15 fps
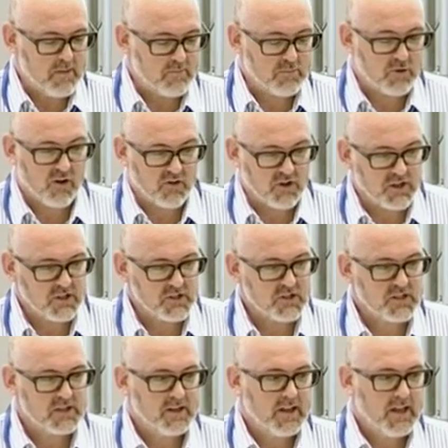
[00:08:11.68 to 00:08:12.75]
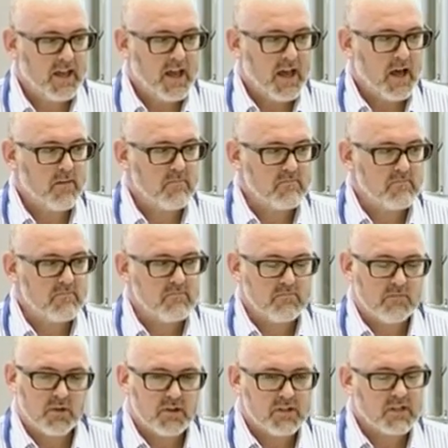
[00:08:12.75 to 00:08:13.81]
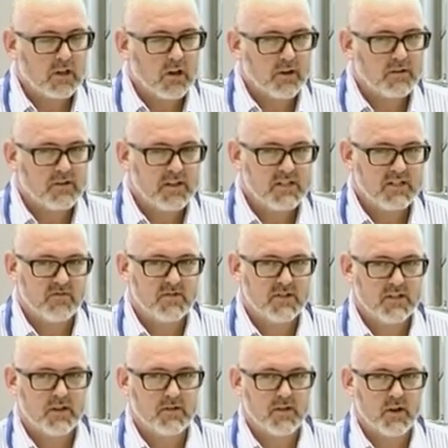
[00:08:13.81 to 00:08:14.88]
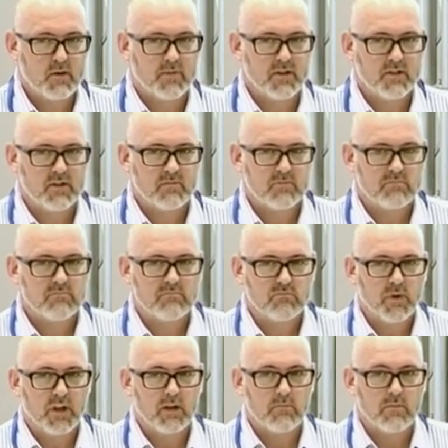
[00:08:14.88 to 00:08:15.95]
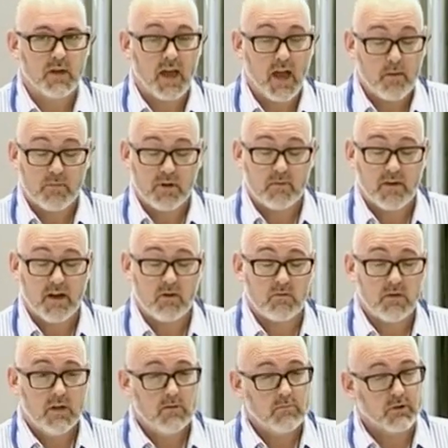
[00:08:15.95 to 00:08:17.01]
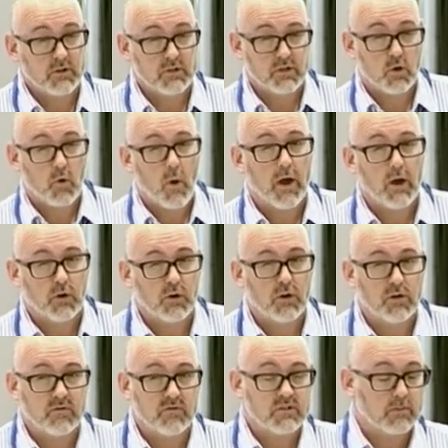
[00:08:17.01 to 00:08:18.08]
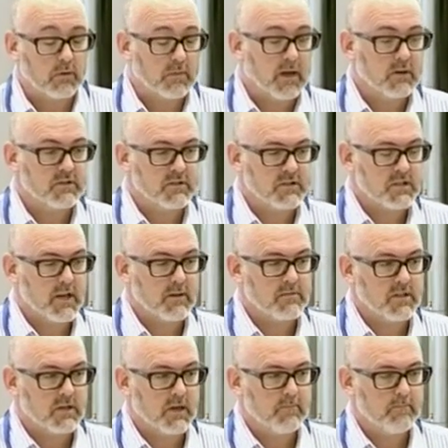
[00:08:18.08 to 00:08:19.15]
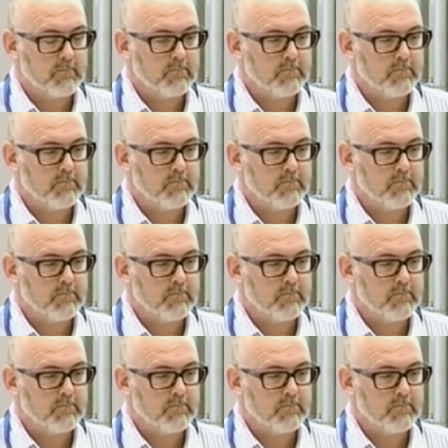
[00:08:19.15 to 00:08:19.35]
provenance, but there's a lot of things in physiotherapy that we can be happy about, but also quite uncomfortable about at the same time.